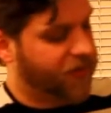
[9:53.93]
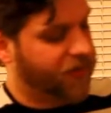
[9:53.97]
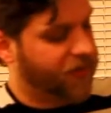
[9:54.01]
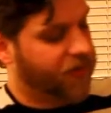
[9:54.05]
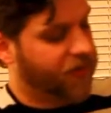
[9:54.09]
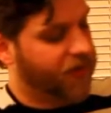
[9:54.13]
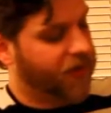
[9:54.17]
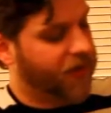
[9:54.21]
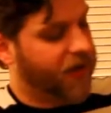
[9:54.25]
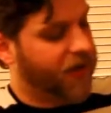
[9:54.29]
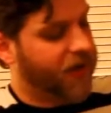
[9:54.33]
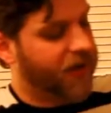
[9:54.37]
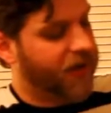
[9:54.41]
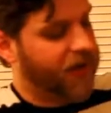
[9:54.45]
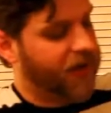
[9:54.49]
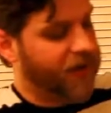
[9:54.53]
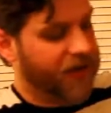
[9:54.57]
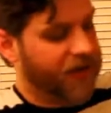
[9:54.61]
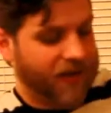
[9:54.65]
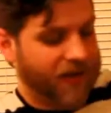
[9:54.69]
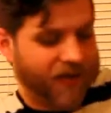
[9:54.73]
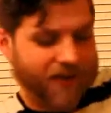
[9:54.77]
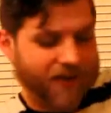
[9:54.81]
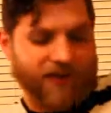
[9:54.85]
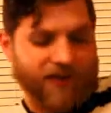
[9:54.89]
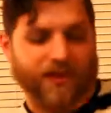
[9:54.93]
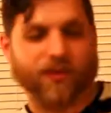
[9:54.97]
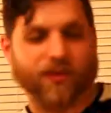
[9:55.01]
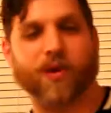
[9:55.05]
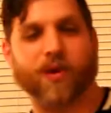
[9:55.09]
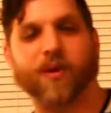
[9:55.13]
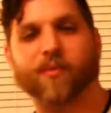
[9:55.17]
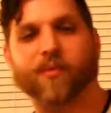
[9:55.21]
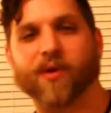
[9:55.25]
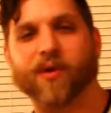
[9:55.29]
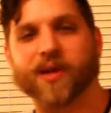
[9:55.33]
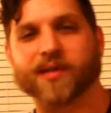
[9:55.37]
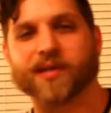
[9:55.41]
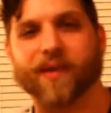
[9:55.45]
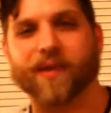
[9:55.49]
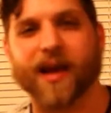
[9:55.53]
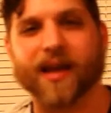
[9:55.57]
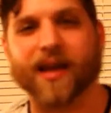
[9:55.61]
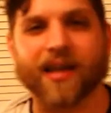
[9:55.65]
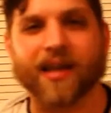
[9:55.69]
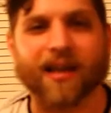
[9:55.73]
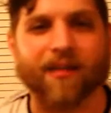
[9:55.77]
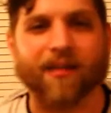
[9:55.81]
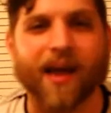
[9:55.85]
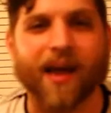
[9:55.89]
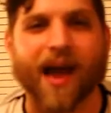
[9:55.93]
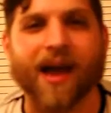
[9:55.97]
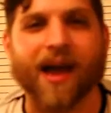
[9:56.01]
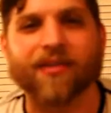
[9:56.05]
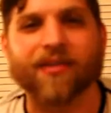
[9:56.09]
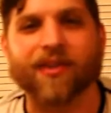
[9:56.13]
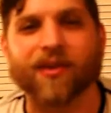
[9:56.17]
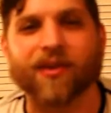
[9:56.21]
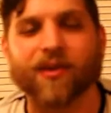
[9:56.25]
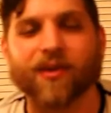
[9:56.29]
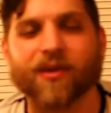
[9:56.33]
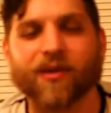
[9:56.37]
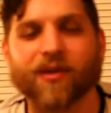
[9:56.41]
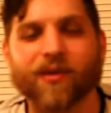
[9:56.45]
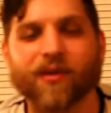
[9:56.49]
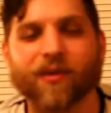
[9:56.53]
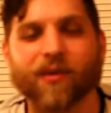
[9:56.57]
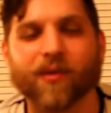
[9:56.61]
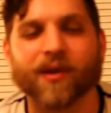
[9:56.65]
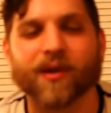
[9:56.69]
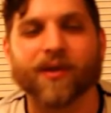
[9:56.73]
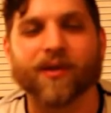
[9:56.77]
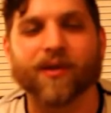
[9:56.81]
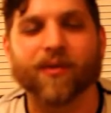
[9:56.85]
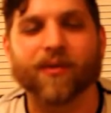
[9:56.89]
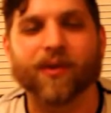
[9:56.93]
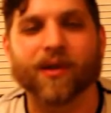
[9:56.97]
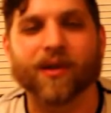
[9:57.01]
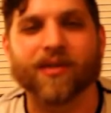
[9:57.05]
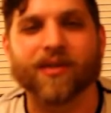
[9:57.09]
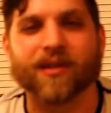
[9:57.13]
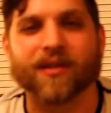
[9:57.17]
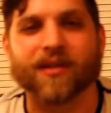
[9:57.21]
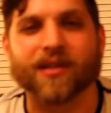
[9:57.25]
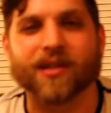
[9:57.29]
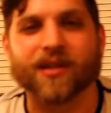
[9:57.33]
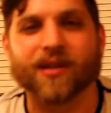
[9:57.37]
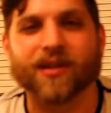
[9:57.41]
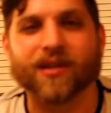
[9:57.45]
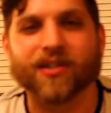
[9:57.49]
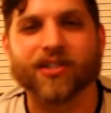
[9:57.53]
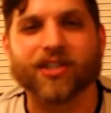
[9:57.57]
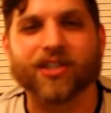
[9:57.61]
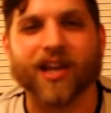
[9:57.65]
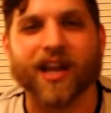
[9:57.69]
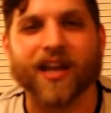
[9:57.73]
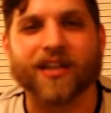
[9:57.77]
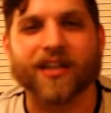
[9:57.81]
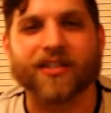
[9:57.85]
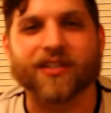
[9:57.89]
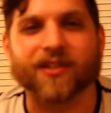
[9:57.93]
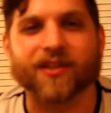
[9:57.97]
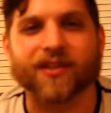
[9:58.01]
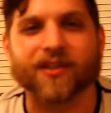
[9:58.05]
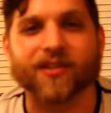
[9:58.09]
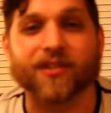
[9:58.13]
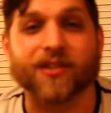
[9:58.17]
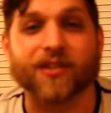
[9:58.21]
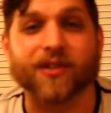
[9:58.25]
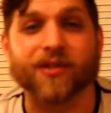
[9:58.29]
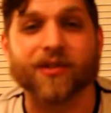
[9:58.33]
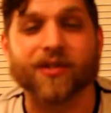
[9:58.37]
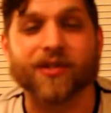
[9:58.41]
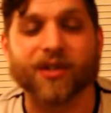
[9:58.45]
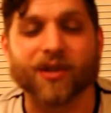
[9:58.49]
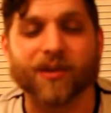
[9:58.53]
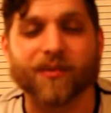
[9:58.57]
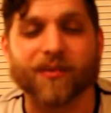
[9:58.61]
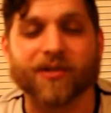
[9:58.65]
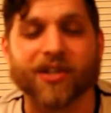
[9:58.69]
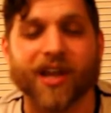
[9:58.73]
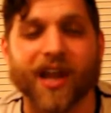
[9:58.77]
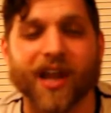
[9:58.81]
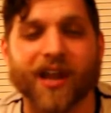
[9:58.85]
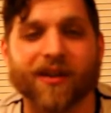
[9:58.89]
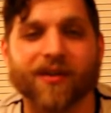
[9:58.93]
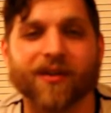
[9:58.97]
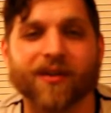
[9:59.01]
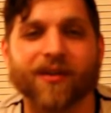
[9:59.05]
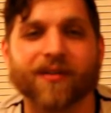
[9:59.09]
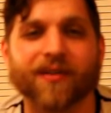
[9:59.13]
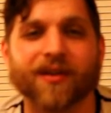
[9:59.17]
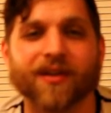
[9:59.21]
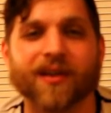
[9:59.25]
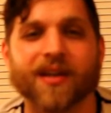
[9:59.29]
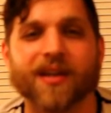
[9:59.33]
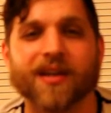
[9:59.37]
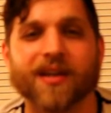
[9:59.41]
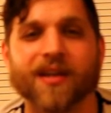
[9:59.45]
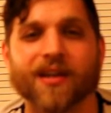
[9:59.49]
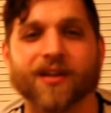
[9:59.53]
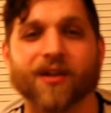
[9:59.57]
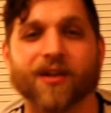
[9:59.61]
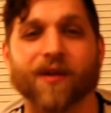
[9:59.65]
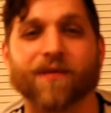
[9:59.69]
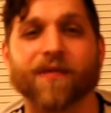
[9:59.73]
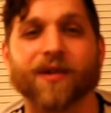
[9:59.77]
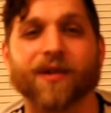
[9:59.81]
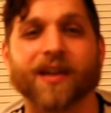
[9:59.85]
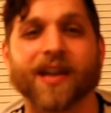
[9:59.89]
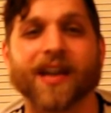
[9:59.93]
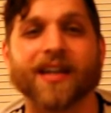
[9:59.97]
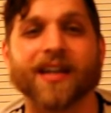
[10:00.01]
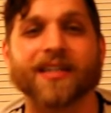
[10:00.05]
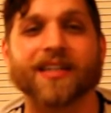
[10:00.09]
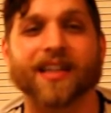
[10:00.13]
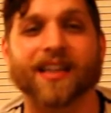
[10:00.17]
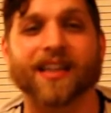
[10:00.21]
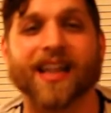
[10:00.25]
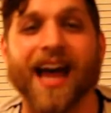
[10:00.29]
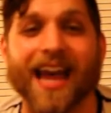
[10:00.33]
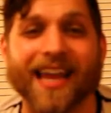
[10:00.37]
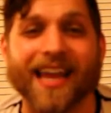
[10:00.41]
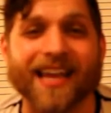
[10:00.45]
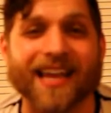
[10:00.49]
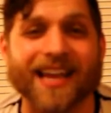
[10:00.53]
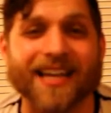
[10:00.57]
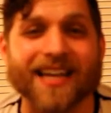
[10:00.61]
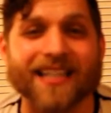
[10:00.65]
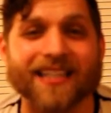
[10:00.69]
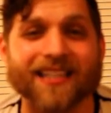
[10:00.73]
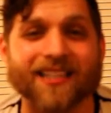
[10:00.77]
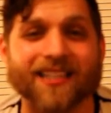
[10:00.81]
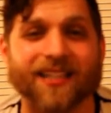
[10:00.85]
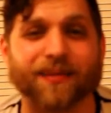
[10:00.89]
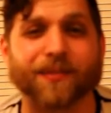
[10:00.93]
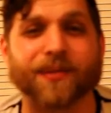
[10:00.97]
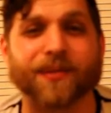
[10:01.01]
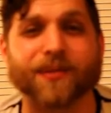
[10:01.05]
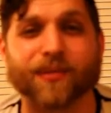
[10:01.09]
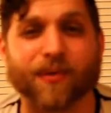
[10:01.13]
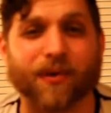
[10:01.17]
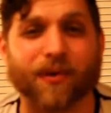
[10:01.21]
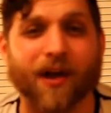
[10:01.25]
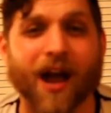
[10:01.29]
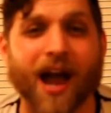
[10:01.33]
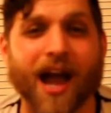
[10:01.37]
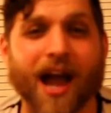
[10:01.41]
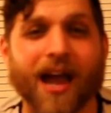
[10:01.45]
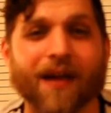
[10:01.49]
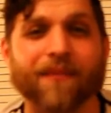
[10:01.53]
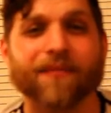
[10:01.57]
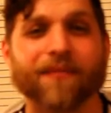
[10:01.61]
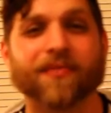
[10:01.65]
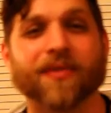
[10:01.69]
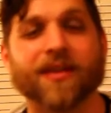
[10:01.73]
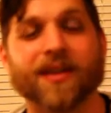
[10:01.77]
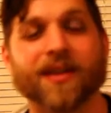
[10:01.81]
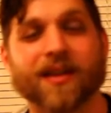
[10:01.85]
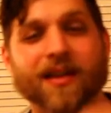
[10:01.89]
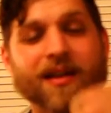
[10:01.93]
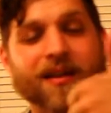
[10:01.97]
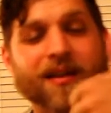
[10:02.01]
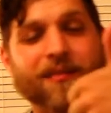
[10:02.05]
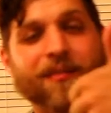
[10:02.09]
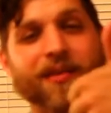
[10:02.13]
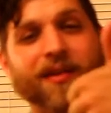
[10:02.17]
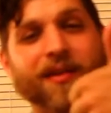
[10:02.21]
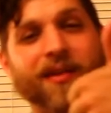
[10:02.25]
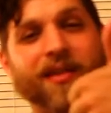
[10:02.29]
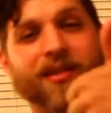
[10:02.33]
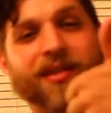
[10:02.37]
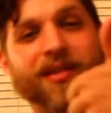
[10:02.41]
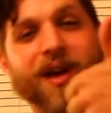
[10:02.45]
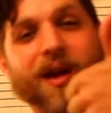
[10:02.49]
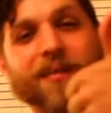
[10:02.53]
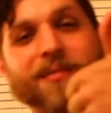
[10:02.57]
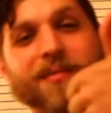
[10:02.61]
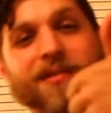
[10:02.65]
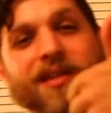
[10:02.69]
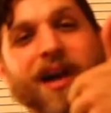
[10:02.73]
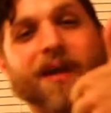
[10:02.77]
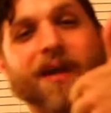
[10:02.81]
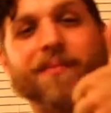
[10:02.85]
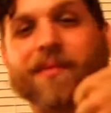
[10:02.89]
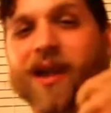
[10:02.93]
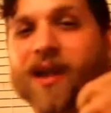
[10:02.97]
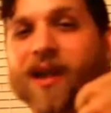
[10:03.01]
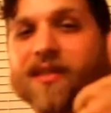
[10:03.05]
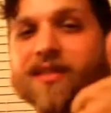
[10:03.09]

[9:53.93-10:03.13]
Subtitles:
the 20 boys, Micah and Matthew, with the Dill Chasers YouTube channel. Don't forget to like us, subscribe, put a thumbs up, not a